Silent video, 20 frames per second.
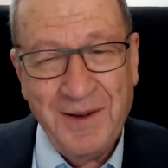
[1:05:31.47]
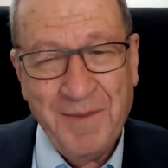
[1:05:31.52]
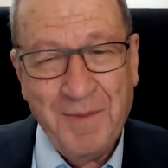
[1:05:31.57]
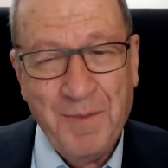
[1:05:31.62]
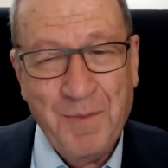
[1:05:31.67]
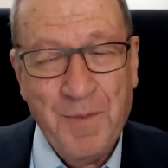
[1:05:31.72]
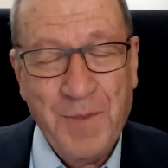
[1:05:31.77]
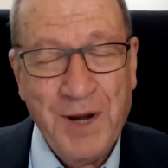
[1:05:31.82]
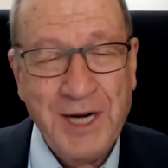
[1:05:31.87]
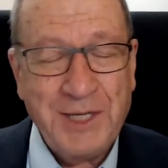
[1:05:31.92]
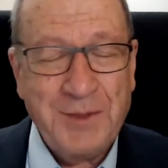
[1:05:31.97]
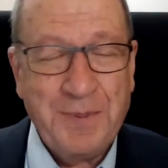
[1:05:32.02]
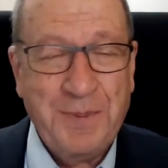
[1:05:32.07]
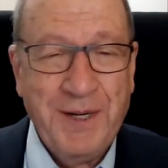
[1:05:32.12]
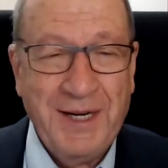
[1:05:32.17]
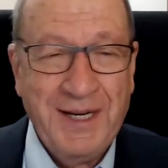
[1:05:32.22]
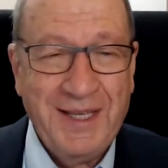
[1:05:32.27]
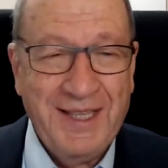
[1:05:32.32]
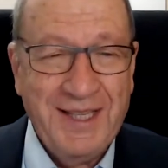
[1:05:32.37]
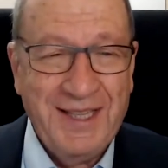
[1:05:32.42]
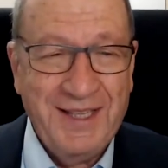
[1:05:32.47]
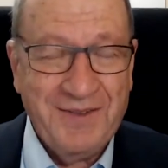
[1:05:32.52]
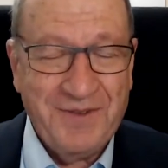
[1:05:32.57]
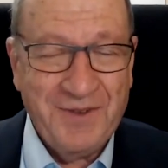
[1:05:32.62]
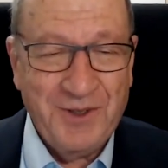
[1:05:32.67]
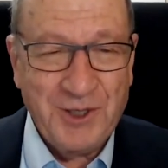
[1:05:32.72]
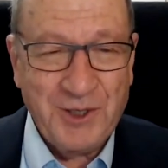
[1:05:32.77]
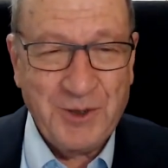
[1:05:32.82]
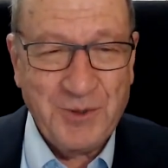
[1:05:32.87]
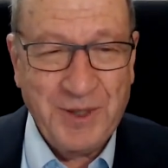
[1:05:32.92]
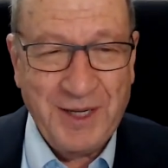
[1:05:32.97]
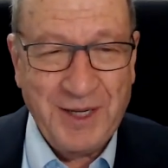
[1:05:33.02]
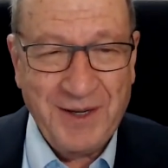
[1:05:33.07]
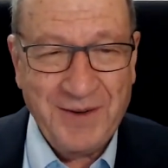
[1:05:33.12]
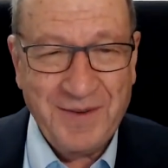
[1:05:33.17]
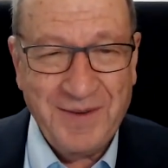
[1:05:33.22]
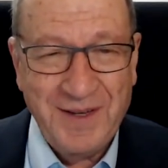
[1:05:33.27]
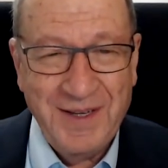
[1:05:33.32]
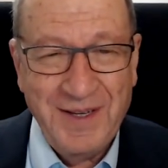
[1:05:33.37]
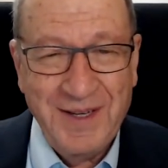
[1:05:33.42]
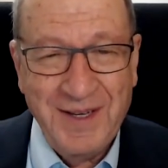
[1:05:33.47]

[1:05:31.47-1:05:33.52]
much bigger than the first wave.